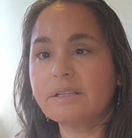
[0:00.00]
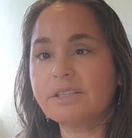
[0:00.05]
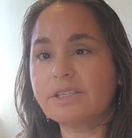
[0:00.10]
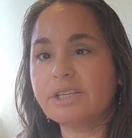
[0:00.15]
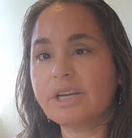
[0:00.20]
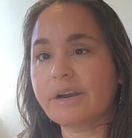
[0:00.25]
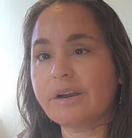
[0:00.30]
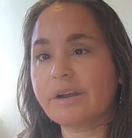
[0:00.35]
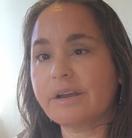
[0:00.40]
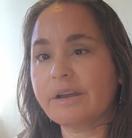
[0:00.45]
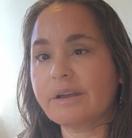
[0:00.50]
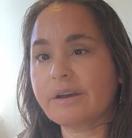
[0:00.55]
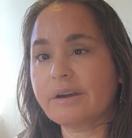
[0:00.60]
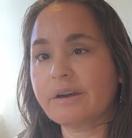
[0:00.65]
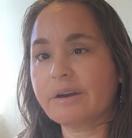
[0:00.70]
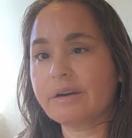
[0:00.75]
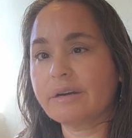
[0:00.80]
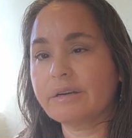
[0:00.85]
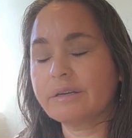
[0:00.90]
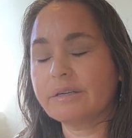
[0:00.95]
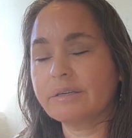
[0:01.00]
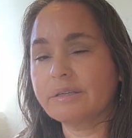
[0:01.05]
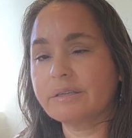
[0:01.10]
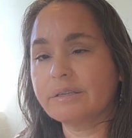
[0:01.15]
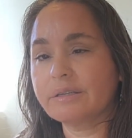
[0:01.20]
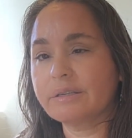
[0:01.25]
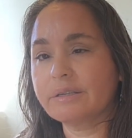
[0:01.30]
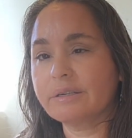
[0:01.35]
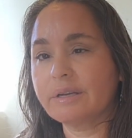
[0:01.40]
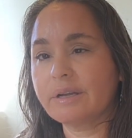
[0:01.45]
Chariot card.
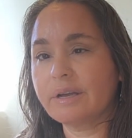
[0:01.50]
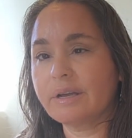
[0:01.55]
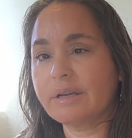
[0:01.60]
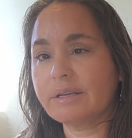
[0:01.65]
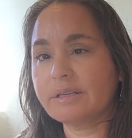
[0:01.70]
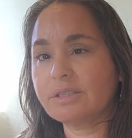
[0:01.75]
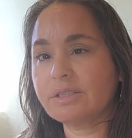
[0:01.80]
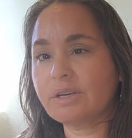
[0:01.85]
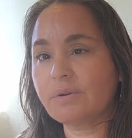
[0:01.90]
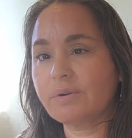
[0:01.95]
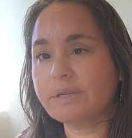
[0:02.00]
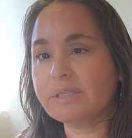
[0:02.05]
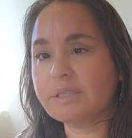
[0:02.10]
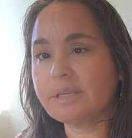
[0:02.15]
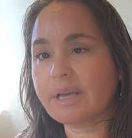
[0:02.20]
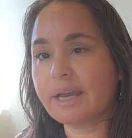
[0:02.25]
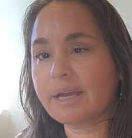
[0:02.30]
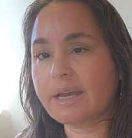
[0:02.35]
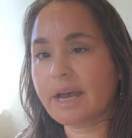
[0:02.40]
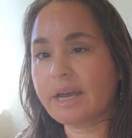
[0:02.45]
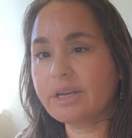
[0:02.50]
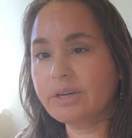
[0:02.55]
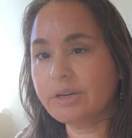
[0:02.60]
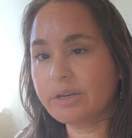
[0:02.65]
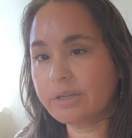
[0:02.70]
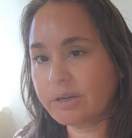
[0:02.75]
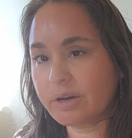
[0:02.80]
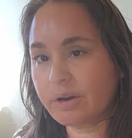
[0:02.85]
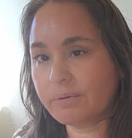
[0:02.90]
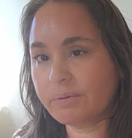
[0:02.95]
So it's like, I
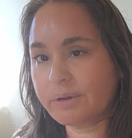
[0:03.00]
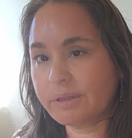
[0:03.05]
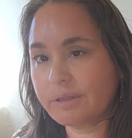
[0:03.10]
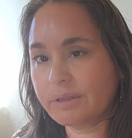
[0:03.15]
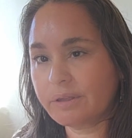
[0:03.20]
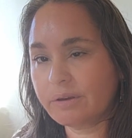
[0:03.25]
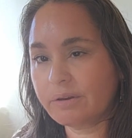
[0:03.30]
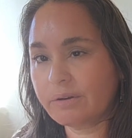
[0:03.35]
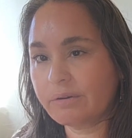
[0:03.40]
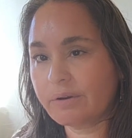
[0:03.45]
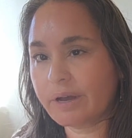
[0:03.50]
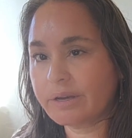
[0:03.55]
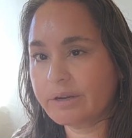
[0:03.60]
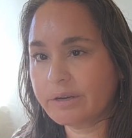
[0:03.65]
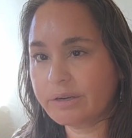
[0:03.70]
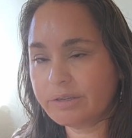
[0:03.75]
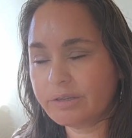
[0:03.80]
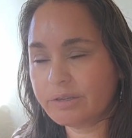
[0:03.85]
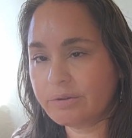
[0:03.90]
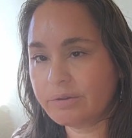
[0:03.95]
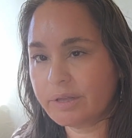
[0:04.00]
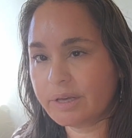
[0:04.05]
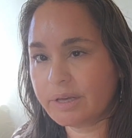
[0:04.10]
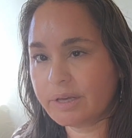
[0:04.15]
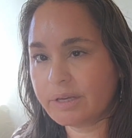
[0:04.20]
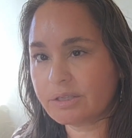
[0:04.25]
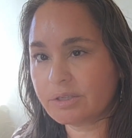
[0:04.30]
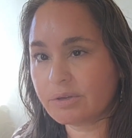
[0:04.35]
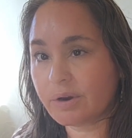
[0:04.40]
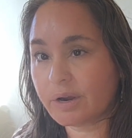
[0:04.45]
could go with you, I could do
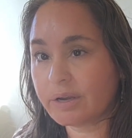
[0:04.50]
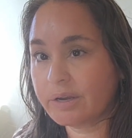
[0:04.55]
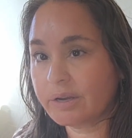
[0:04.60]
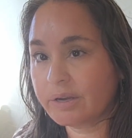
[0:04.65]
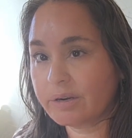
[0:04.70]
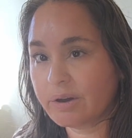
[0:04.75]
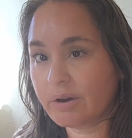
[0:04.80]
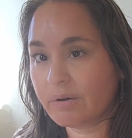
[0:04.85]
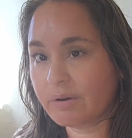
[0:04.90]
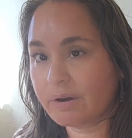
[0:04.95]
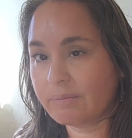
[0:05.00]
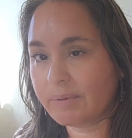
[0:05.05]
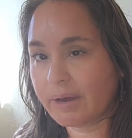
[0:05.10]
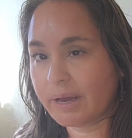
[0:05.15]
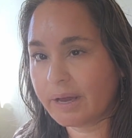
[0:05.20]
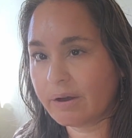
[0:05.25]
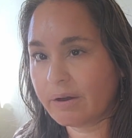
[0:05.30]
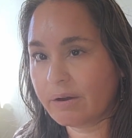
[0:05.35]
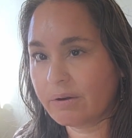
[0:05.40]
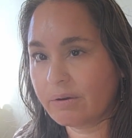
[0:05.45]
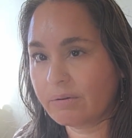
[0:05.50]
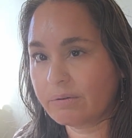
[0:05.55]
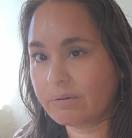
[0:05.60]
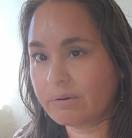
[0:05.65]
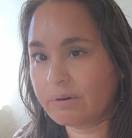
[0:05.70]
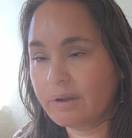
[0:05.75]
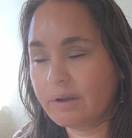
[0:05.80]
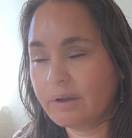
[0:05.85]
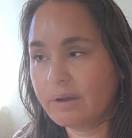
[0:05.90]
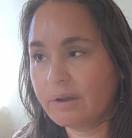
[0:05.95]
this, or I could go on my
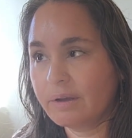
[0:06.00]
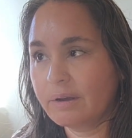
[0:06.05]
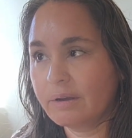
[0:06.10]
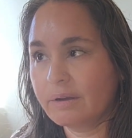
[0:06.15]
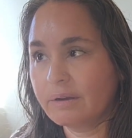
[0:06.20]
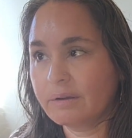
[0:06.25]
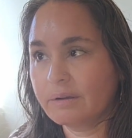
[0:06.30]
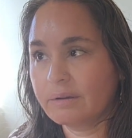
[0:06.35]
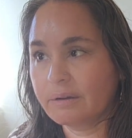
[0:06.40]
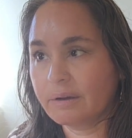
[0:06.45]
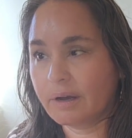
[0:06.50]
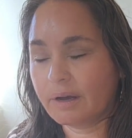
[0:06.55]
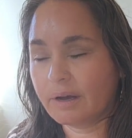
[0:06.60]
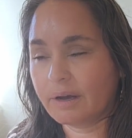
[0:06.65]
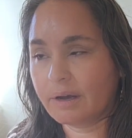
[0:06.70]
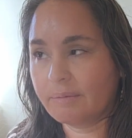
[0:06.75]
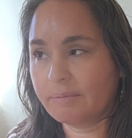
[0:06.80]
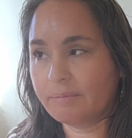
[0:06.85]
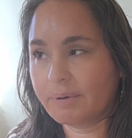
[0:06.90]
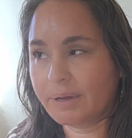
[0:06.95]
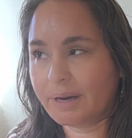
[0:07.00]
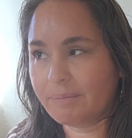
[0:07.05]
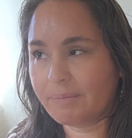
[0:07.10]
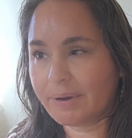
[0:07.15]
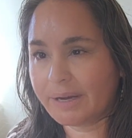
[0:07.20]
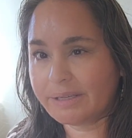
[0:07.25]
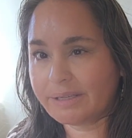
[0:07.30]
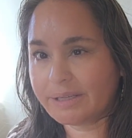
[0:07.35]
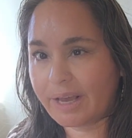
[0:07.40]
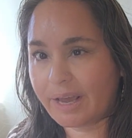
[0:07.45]
own, but am
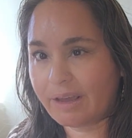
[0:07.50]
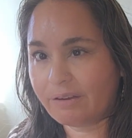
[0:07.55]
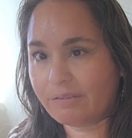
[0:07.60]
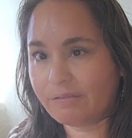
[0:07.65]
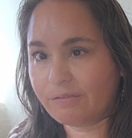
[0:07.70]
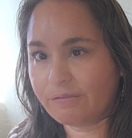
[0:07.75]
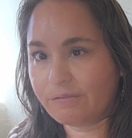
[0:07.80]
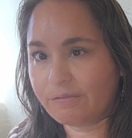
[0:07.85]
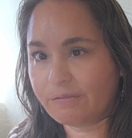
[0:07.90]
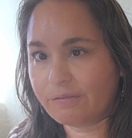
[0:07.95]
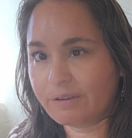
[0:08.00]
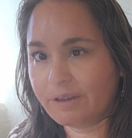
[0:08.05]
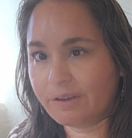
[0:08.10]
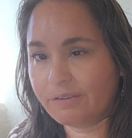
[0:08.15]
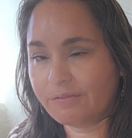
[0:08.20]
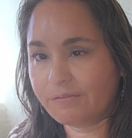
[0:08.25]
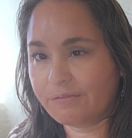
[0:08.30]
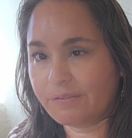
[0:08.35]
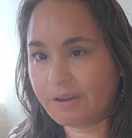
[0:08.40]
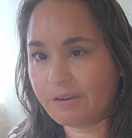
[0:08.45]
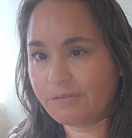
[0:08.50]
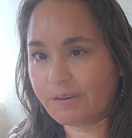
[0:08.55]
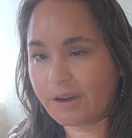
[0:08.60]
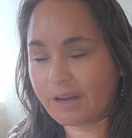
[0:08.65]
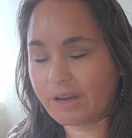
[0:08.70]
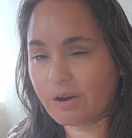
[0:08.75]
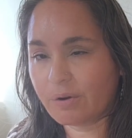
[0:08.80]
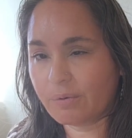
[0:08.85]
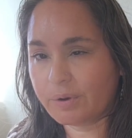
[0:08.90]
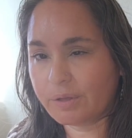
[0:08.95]
I safe if
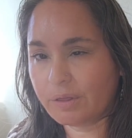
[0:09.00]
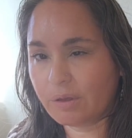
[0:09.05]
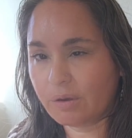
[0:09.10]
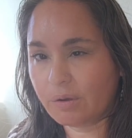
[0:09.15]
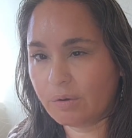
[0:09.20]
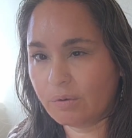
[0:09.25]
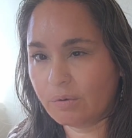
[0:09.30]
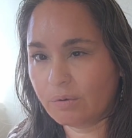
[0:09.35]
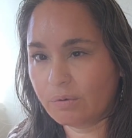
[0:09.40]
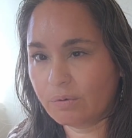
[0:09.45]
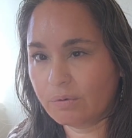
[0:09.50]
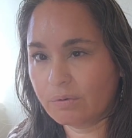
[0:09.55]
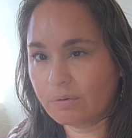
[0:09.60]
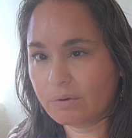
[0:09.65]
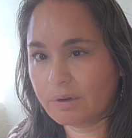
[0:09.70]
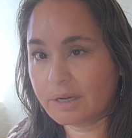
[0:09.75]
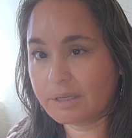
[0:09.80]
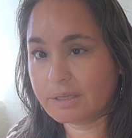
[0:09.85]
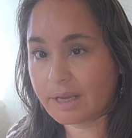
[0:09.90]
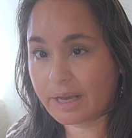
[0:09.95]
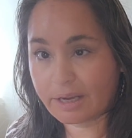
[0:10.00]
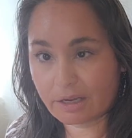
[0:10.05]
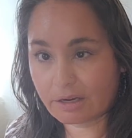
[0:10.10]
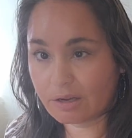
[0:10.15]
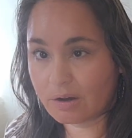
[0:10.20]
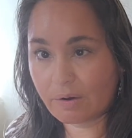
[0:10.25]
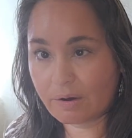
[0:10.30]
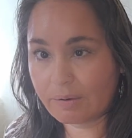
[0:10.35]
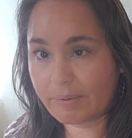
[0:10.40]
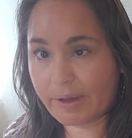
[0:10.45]
I go with you? Because I could
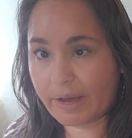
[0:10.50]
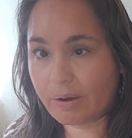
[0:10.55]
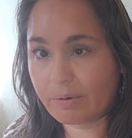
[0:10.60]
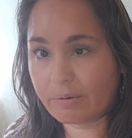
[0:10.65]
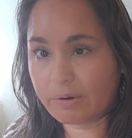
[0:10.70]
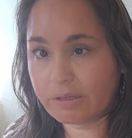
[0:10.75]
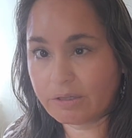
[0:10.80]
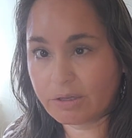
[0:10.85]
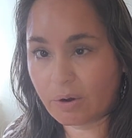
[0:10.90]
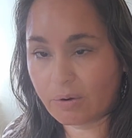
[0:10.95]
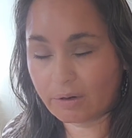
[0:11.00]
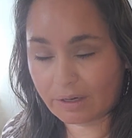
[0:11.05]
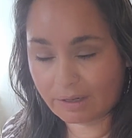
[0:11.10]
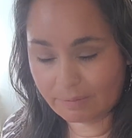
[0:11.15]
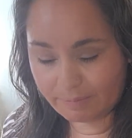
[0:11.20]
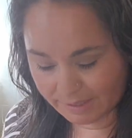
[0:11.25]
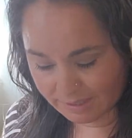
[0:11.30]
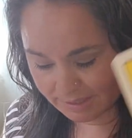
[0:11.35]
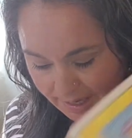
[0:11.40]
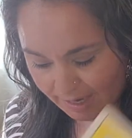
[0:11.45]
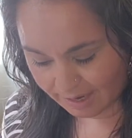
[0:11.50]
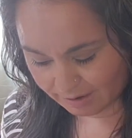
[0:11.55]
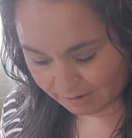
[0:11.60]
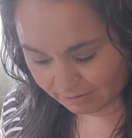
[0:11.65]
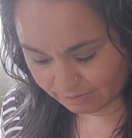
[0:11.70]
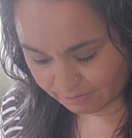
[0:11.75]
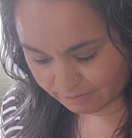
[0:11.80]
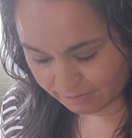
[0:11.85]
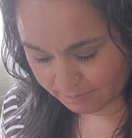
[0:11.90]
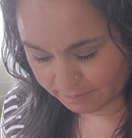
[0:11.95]
go on my own and totally be safe.